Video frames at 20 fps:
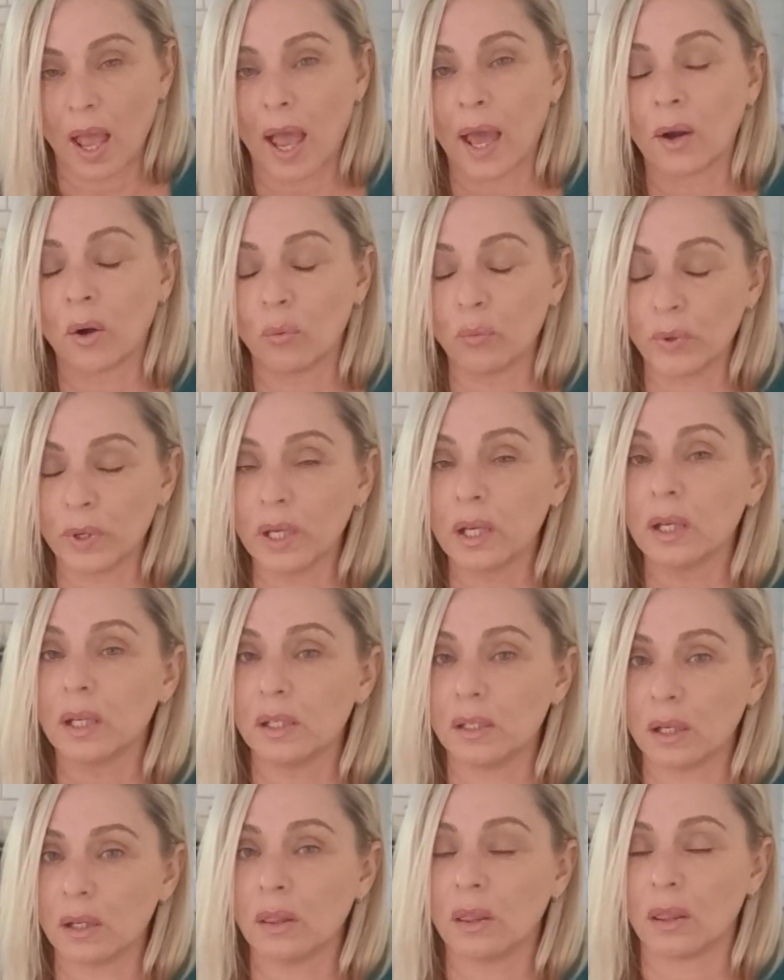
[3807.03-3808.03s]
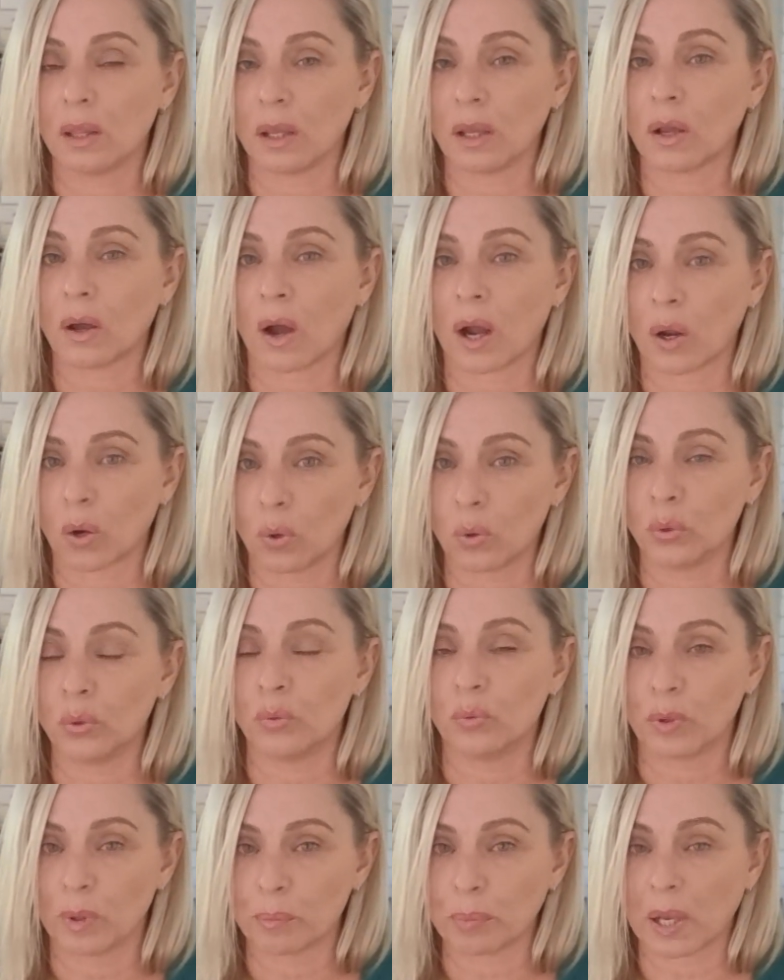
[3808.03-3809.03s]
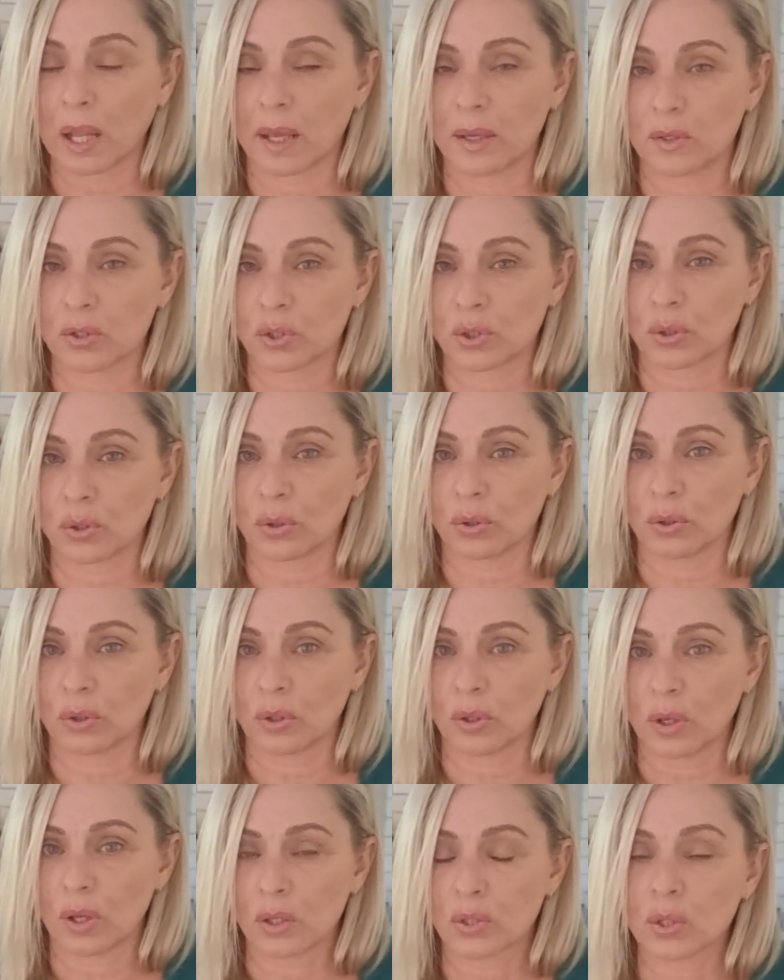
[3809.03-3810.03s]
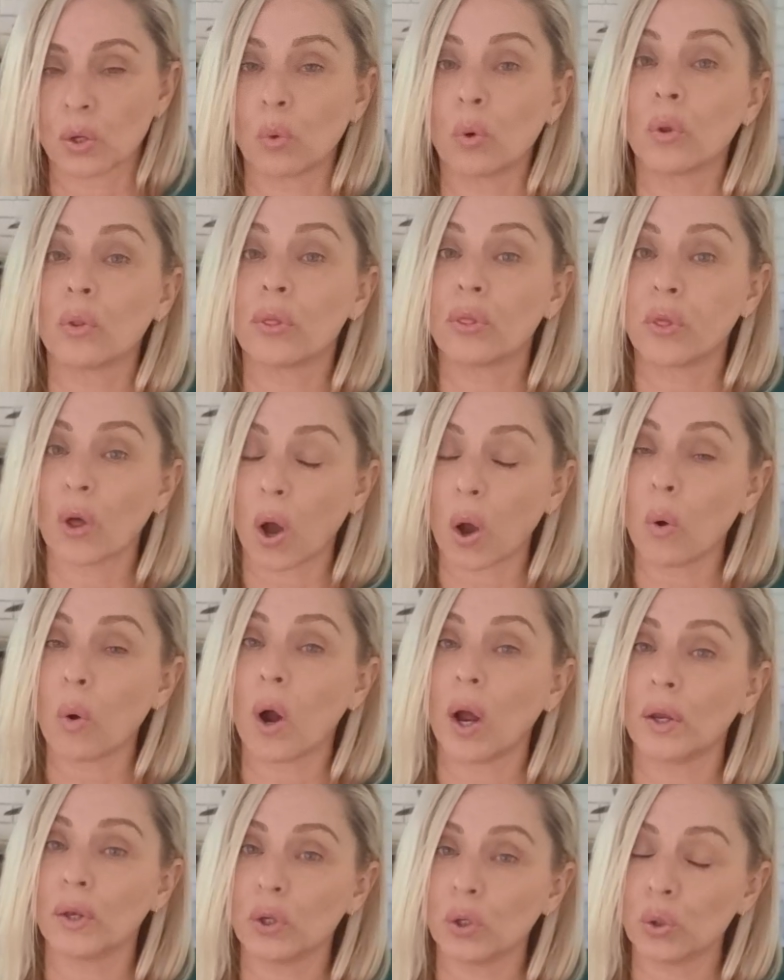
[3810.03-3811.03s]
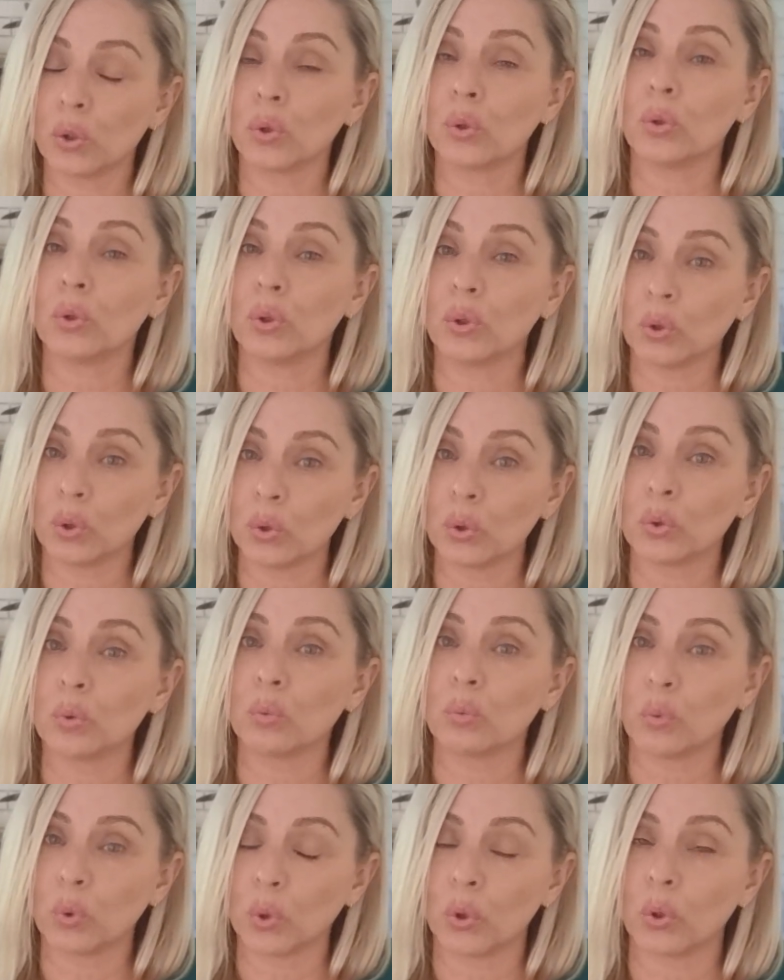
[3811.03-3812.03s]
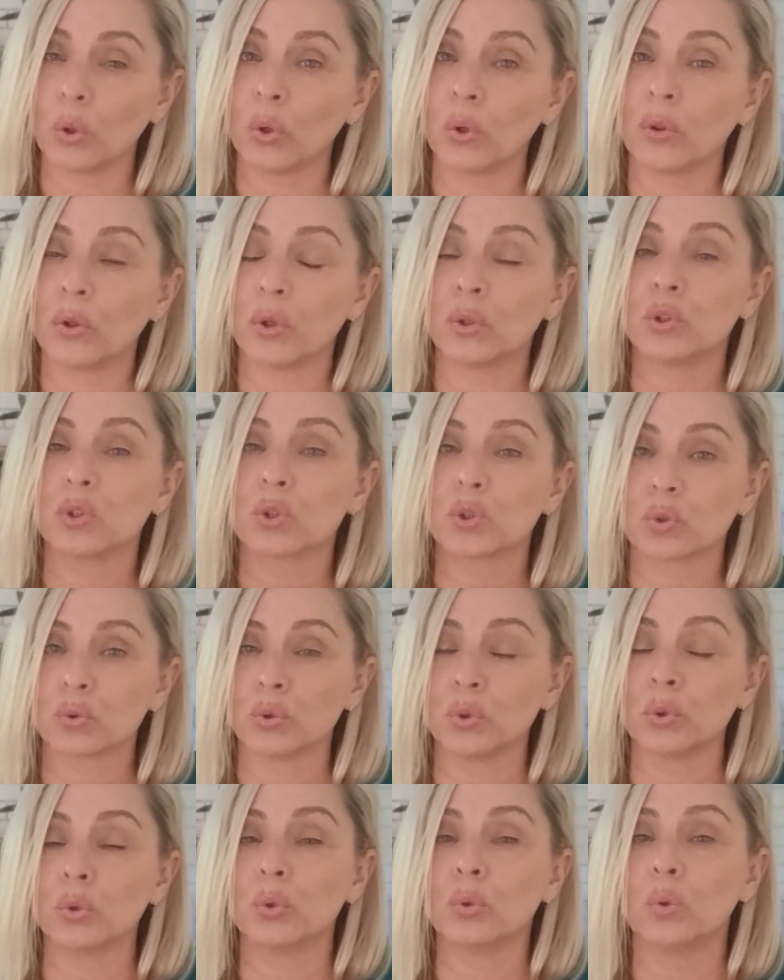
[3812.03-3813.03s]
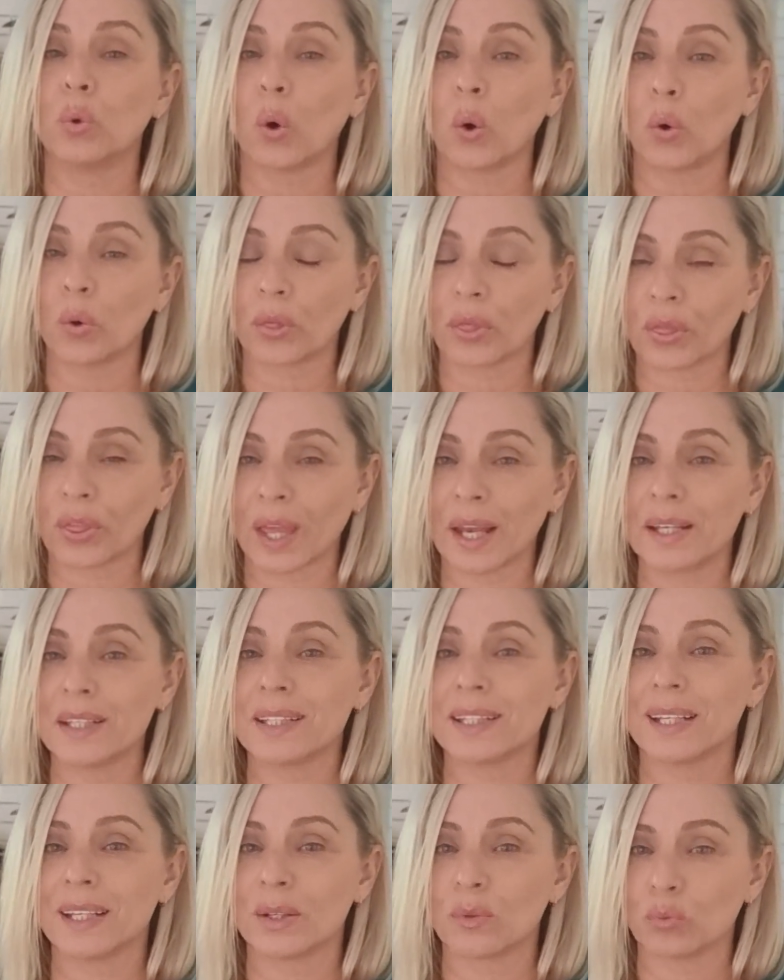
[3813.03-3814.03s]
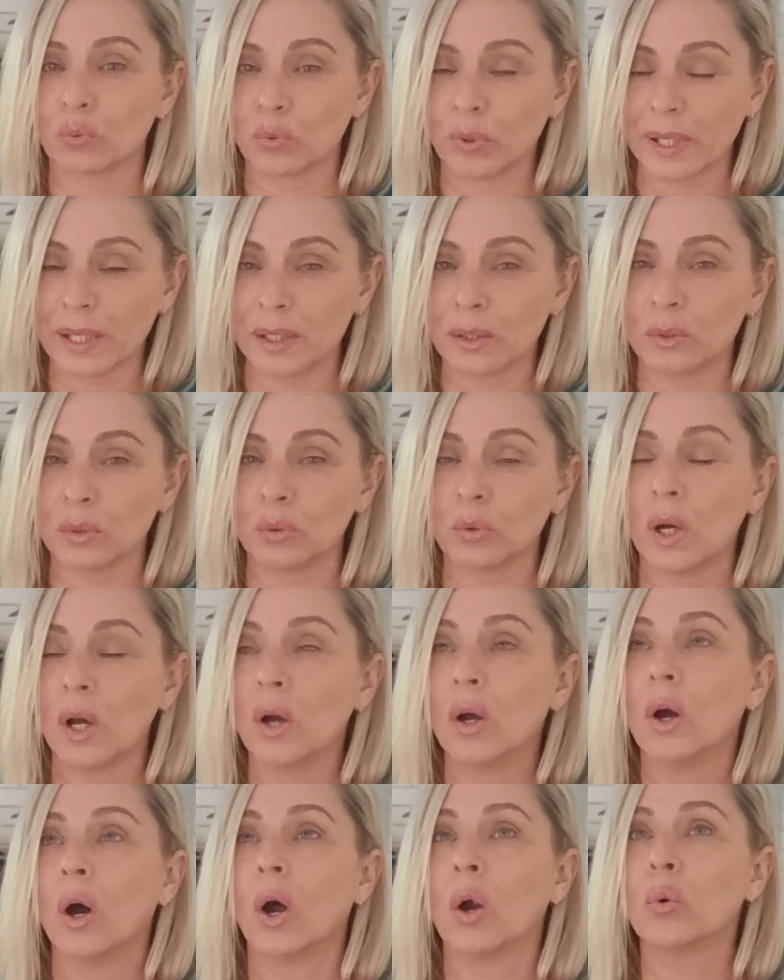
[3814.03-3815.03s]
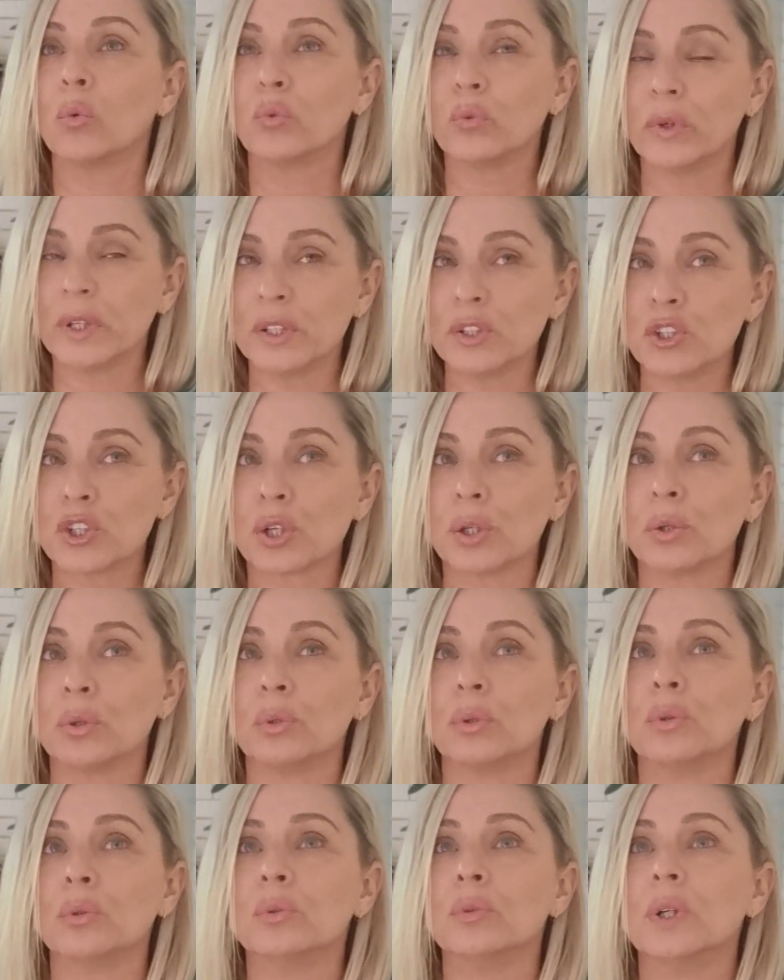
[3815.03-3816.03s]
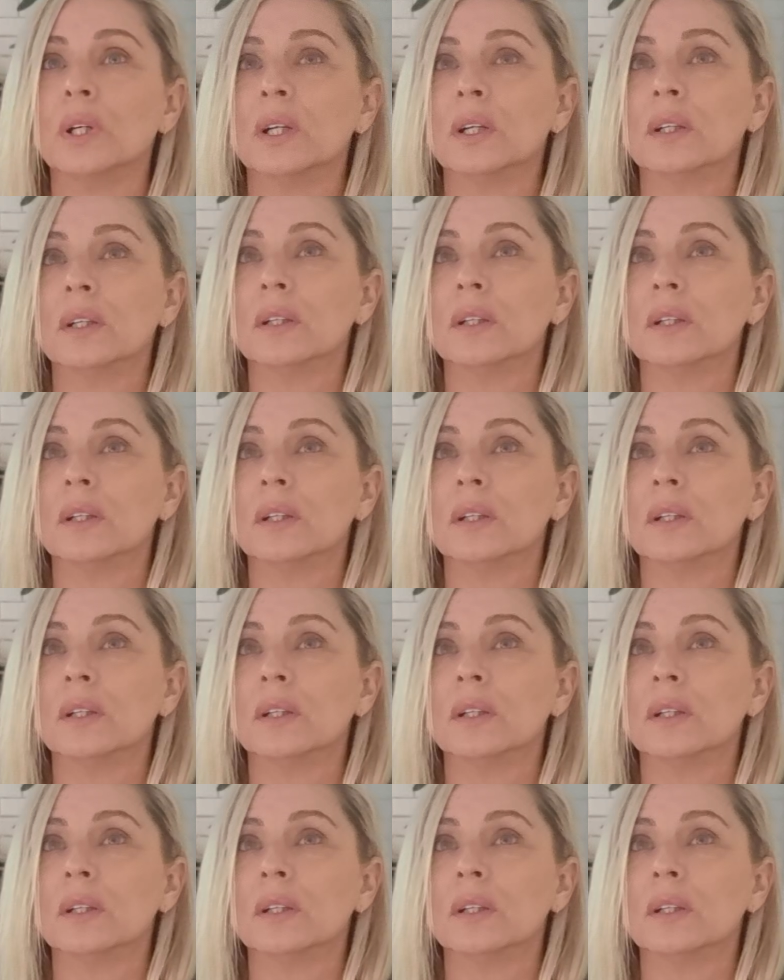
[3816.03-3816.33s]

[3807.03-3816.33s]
and I really did think I could replace you. So although I knew you were the true, authentic, real, original,